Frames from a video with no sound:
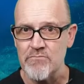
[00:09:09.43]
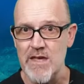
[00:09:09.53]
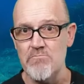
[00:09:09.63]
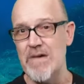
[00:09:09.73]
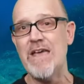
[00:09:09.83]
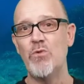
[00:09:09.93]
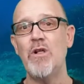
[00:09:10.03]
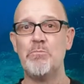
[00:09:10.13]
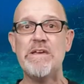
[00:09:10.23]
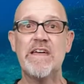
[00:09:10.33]
It may
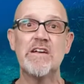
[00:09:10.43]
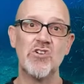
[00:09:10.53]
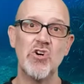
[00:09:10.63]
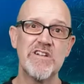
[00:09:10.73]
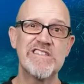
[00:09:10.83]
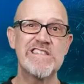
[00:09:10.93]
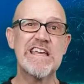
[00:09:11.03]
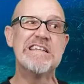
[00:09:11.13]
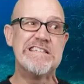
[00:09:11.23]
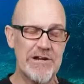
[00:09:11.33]
well be that God
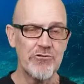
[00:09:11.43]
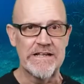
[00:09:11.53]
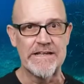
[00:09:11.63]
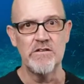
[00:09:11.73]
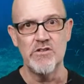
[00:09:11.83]
secondarily